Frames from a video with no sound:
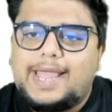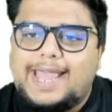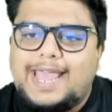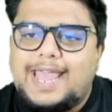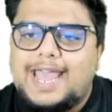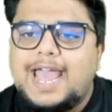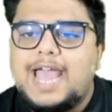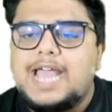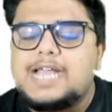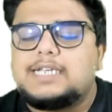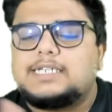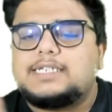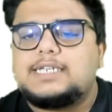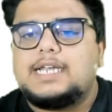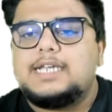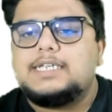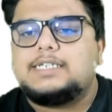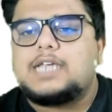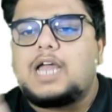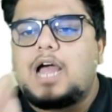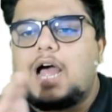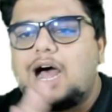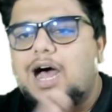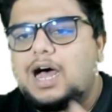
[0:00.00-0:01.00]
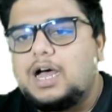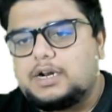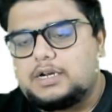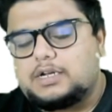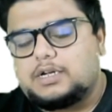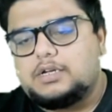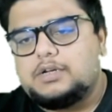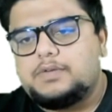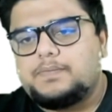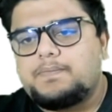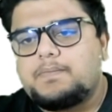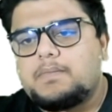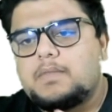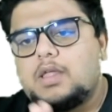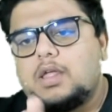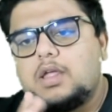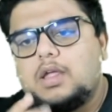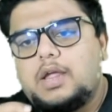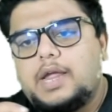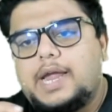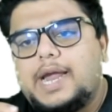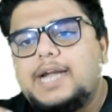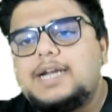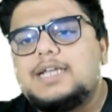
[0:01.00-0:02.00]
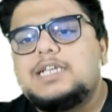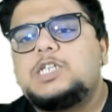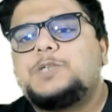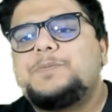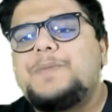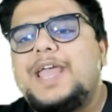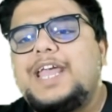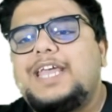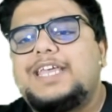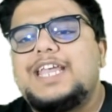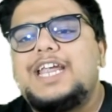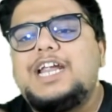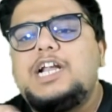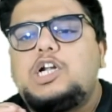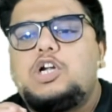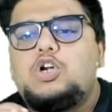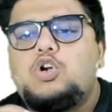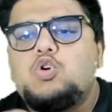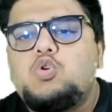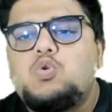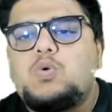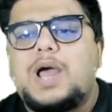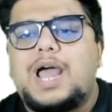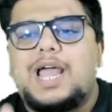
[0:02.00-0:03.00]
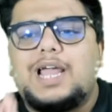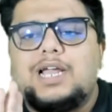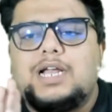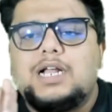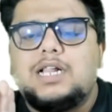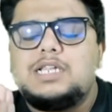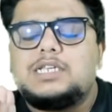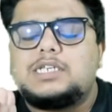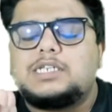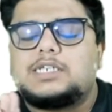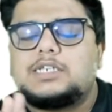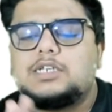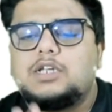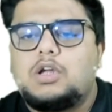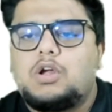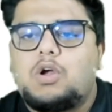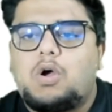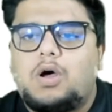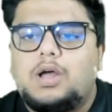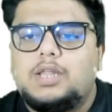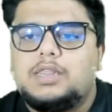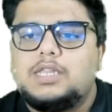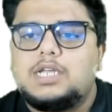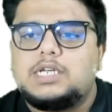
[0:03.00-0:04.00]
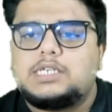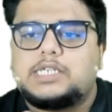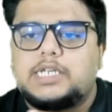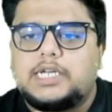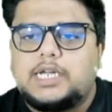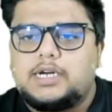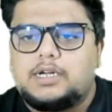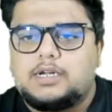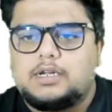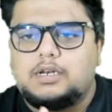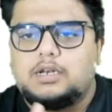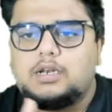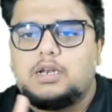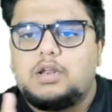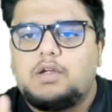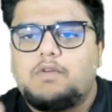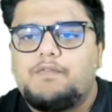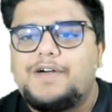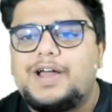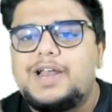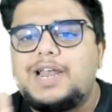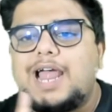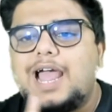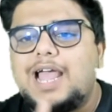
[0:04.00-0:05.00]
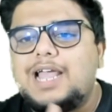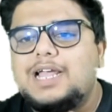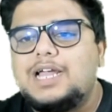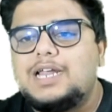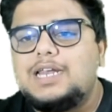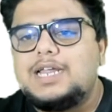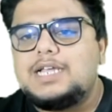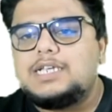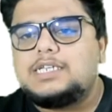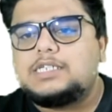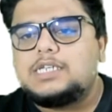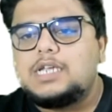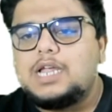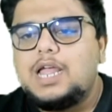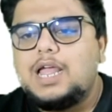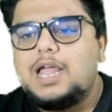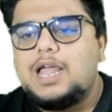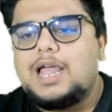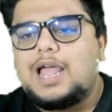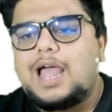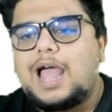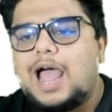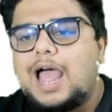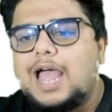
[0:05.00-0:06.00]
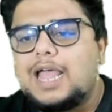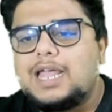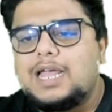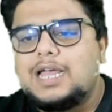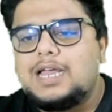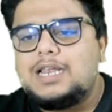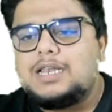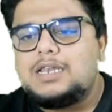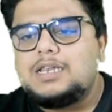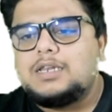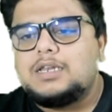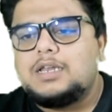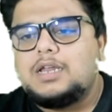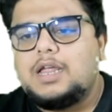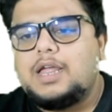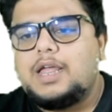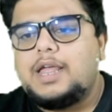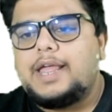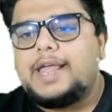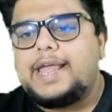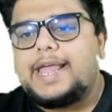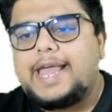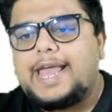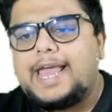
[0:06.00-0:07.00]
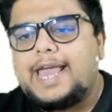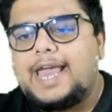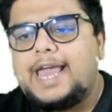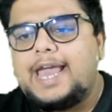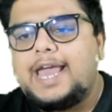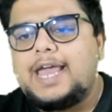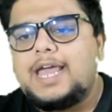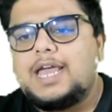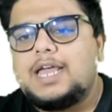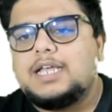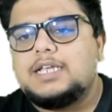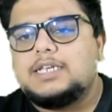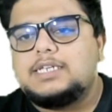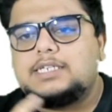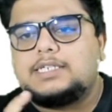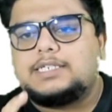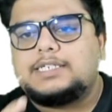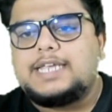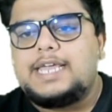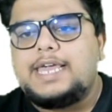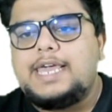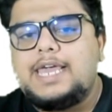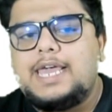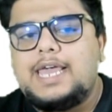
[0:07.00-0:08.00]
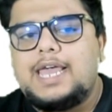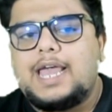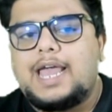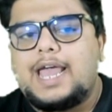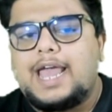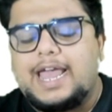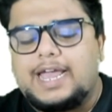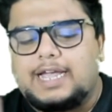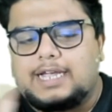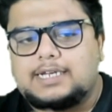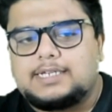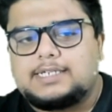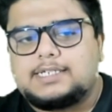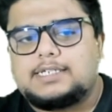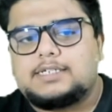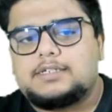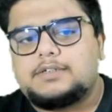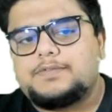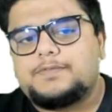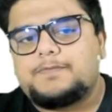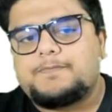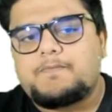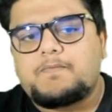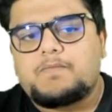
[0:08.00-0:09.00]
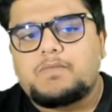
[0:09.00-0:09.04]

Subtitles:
AX is an arc. It is making 2 angles on the circle. One angle is angle ACX.